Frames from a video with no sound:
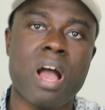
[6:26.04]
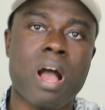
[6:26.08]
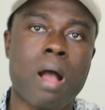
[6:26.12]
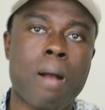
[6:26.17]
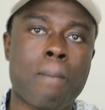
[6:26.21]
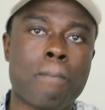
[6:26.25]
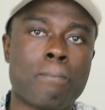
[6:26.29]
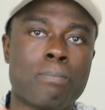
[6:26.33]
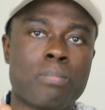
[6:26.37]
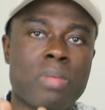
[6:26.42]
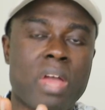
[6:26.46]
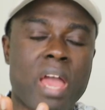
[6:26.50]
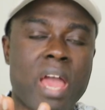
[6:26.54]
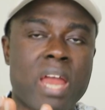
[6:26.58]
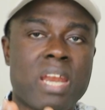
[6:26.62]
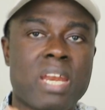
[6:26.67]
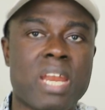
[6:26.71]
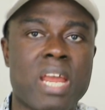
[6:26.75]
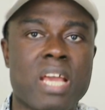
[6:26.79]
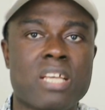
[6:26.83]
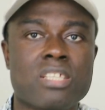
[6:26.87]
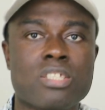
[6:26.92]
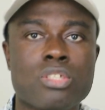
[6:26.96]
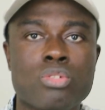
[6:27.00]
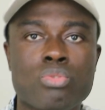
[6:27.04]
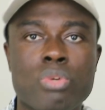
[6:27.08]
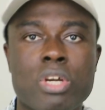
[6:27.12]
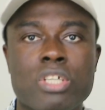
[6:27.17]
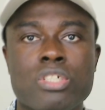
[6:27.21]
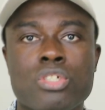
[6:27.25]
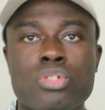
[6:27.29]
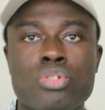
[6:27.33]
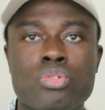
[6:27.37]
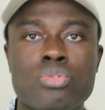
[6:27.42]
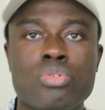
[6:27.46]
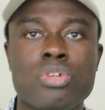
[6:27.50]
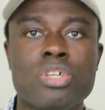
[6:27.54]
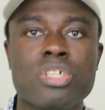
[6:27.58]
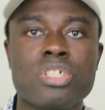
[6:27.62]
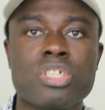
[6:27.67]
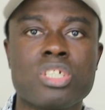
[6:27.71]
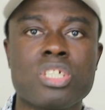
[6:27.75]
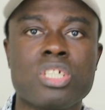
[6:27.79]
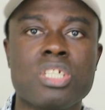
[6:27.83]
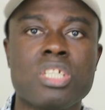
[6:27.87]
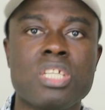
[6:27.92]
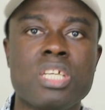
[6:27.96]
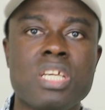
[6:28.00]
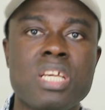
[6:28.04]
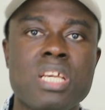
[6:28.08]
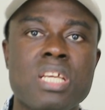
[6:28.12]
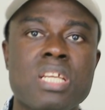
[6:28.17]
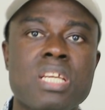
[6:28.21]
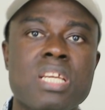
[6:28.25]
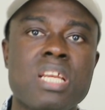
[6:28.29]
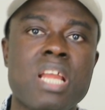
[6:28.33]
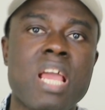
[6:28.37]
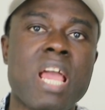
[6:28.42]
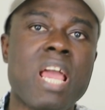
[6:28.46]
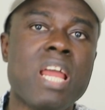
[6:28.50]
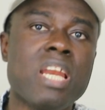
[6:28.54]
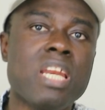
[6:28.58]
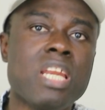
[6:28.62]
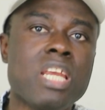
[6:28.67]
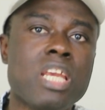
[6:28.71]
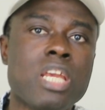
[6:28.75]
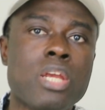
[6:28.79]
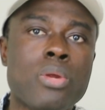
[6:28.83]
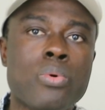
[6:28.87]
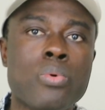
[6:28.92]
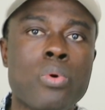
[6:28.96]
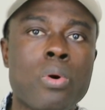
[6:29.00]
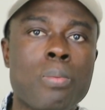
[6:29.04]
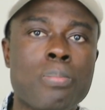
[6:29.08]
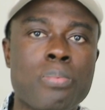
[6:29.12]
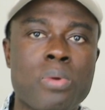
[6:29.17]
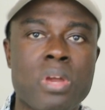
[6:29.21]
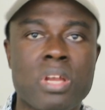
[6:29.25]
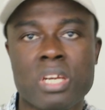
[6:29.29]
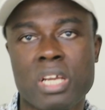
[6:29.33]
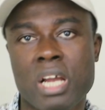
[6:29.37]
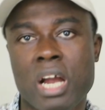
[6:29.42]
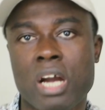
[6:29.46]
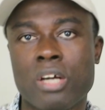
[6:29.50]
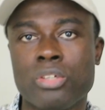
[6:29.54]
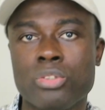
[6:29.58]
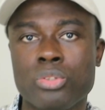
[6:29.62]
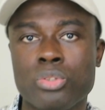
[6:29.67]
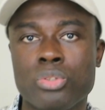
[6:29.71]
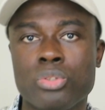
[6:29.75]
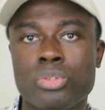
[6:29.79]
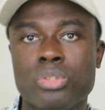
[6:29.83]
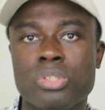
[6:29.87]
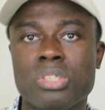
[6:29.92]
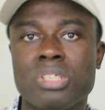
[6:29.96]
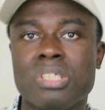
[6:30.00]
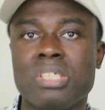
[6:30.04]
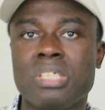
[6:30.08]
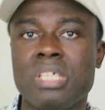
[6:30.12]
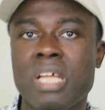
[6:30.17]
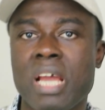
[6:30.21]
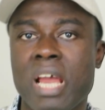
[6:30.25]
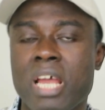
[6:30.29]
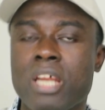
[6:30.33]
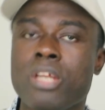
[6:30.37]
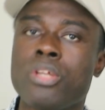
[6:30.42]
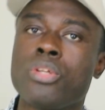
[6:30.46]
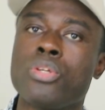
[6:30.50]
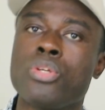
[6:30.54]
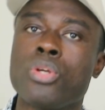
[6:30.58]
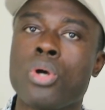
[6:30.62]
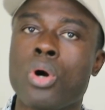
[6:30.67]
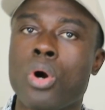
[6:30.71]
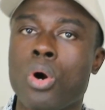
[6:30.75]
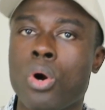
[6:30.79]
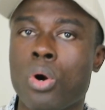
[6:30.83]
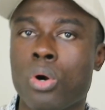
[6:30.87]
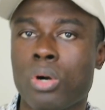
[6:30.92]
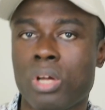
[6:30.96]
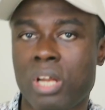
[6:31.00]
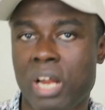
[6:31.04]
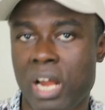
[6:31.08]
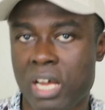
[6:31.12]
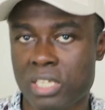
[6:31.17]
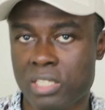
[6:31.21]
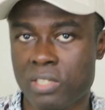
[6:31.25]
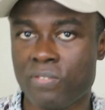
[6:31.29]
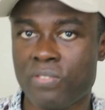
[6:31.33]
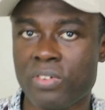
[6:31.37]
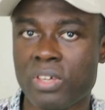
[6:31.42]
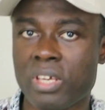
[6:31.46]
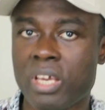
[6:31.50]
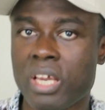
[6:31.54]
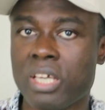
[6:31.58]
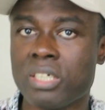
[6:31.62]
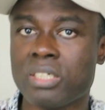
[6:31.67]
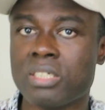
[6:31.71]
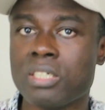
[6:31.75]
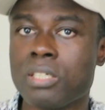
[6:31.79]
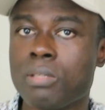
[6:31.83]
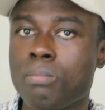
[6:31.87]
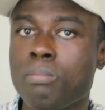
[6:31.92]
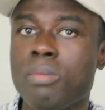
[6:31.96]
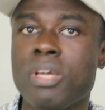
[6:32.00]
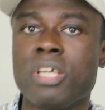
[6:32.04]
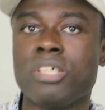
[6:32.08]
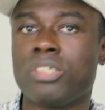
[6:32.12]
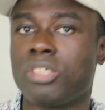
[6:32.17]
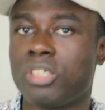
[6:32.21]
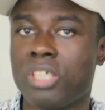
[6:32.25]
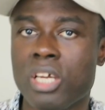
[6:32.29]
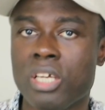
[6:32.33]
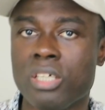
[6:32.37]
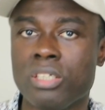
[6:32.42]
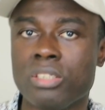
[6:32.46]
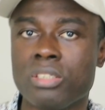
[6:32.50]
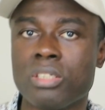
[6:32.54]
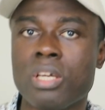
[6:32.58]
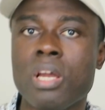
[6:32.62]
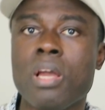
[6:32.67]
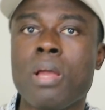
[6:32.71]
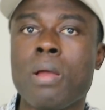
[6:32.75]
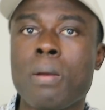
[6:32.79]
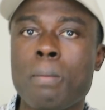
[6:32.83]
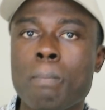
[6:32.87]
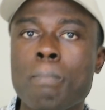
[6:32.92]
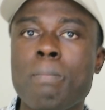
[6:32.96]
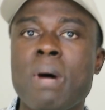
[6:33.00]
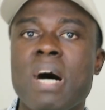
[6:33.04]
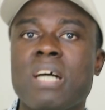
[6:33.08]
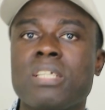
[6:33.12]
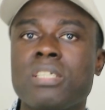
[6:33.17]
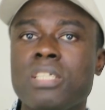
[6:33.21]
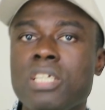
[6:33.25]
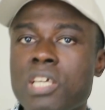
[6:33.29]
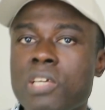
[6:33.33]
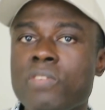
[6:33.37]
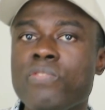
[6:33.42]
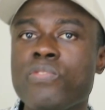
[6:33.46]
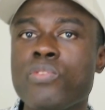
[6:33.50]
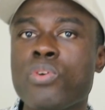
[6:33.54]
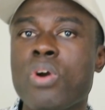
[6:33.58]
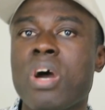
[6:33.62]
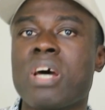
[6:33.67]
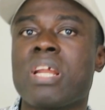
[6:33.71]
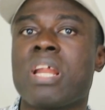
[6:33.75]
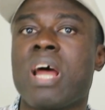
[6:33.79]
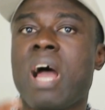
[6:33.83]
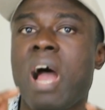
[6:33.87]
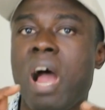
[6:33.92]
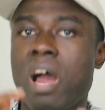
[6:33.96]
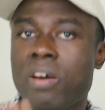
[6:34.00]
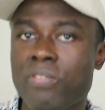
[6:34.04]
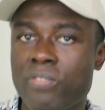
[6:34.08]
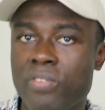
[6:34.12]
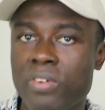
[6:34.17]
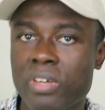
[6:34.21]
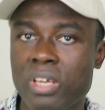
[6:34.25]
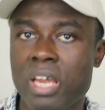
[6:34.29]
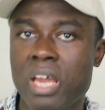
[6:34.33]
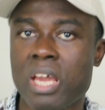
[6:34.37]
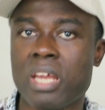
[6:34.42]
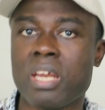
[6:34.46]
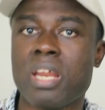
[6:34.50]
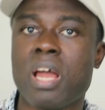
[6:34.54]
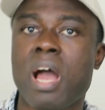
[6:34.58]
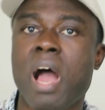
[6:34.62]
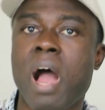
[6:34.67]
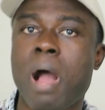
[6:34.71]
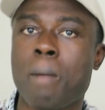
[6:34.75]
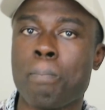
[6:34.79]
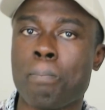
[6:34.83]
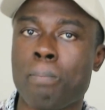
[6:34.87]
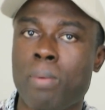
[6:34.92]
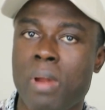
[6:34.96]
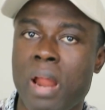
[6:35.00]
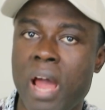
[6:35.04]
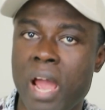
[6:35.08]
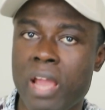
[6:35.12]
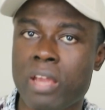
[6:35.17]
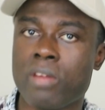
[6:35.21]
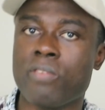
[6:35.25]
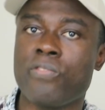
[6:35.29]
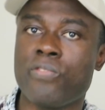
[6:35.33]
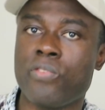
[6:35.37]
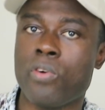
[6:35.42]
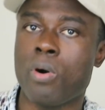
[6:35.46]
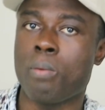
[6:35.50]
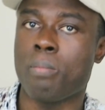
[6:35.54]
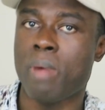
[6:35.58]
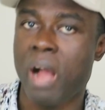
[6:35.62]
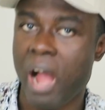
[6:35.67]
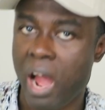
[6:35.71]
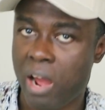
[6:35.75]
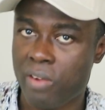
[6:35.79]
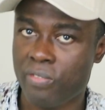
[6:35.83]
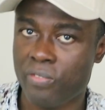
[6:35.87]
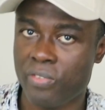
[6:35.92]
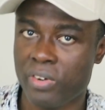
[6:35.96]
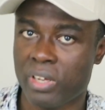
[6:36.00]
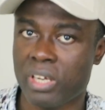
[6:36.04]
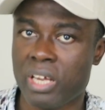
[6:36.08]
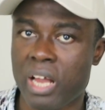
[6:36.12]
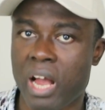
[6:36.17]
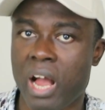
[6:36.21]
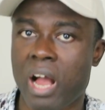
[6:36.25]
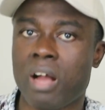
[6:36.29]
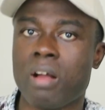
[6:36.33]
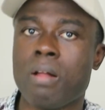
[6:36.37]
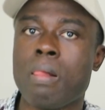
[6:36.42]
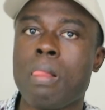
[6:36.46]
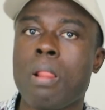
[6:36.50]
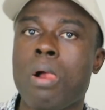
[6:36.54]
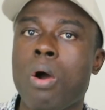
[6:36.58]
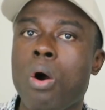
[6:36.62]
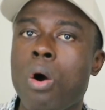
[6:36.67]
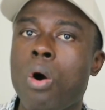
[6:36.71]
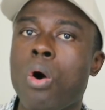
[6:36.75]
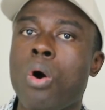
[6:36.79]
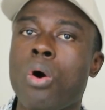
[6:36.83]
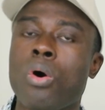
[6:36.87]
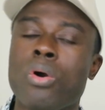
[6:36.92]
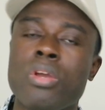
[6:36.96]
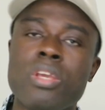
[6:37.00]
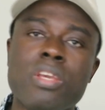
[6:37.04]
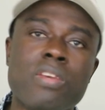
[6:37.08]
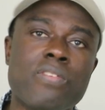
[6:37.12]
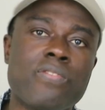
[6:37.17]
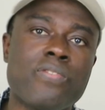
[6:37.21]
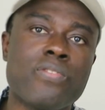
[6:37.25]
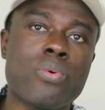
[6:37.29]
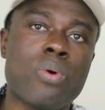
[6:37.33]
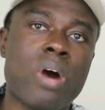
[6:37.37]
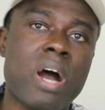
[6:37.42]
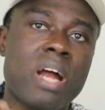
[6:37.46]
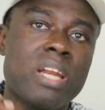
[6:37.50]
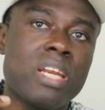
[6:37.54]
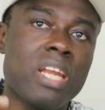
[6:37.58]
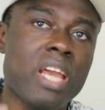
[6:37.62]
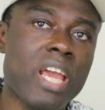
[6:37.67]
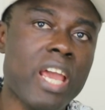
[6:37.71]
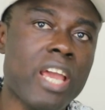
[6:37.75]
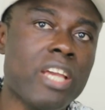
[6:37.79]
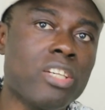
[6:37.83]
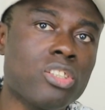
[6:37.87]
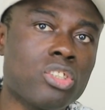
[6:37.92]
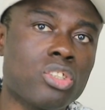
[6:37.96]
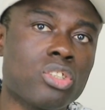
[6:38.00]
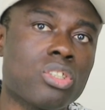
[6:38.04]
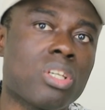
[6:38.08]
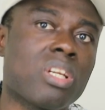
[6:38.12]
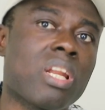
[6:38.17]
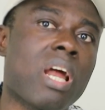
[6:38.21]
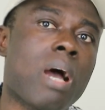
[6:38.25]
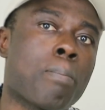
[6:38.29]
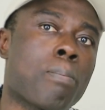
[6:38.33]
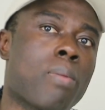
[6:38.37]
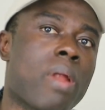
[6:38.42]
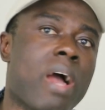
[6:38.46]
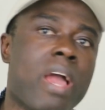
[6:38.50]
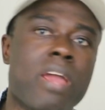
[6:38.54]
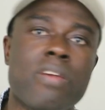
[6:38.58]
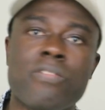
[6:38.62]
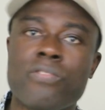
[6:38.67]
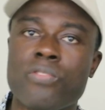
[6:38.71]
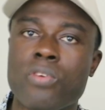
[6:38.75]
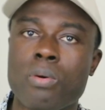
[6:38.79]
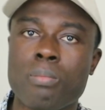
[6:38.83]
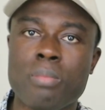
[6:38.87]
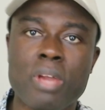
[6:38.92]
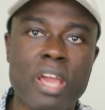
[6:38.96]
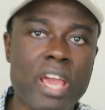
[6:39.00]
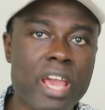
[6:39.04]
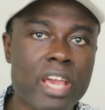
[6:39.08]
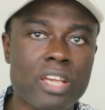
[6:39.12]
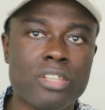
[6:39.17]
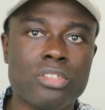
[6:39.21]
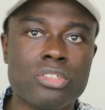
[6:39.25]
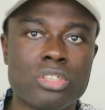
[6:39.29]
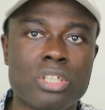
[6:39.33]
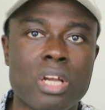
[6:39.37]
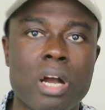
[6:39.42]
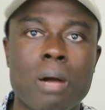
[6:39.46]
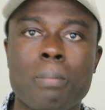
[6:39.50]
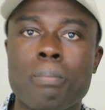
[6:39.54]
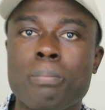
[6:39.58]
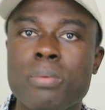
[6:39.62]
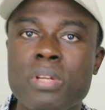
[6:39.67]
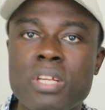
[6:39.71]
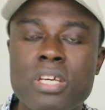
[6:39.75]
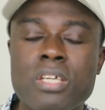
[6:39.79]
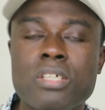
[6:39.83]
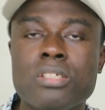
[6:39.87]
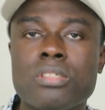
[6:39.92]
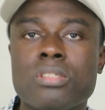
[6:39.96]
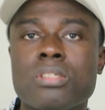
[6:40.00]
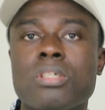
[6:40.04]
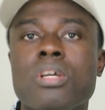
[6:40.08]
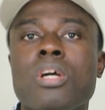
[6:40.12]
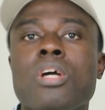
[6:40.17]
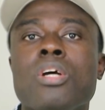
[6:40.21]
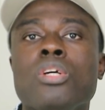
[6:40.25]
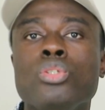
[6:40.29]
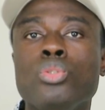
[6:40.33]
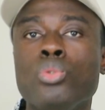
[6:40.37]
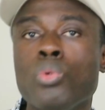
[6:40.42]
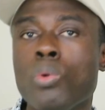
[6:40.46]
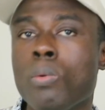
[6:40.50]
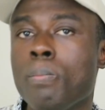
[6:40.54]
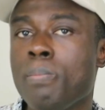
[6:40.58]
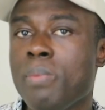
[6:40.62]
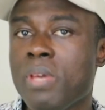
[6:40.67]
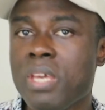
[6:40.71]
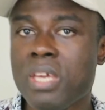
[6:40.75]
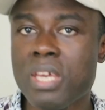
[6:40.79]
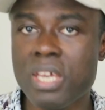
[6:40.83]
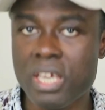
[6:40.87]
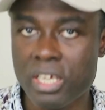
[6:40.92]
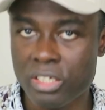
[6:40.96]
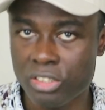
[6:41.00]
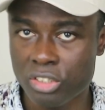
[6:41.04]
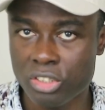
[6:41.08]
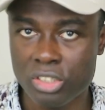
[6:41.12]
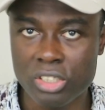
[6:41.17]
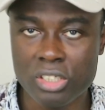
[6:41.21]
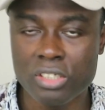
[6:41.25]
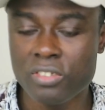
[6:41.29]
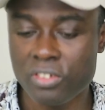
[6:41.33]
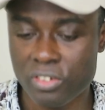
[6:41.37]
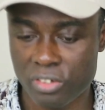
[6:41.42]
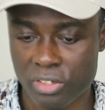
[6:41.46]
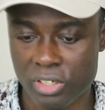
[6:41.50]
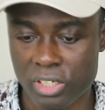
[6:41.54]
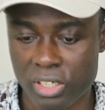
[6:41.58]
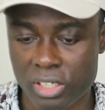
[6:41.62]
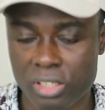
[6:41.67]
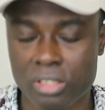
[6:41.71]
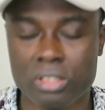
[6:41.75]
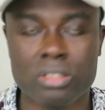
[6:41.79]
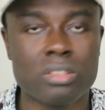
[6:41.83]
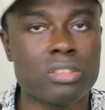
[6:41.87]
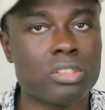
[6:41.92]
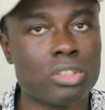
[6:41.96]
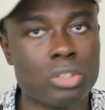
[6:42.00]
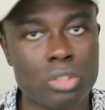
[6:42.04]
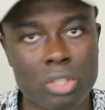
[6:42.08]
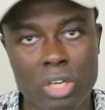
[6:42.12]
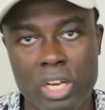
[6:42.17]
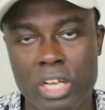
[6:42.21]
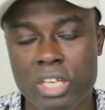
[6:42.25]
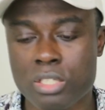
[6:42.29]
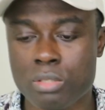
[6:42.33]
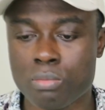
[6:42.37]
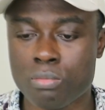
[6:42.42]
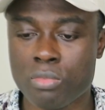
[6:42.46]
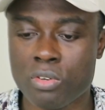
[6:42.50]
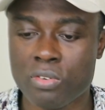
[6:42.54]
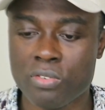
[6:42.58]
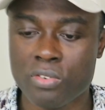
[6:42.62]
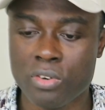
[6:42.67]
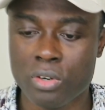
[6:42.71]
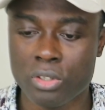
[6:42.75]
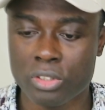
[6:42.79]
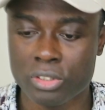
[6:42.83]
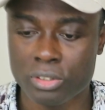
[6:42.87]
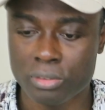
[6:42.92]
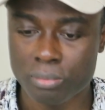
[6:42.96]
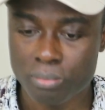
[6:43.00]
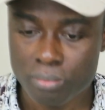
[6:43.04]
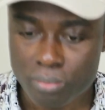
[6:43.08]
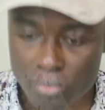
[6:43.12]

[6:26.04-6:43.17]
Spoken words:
a nursing registration in any European country, then your classification may change. But if you are an African applying from Africa, or if you are an Asian applying from Asia, please, you'll be in G3. So let's move on.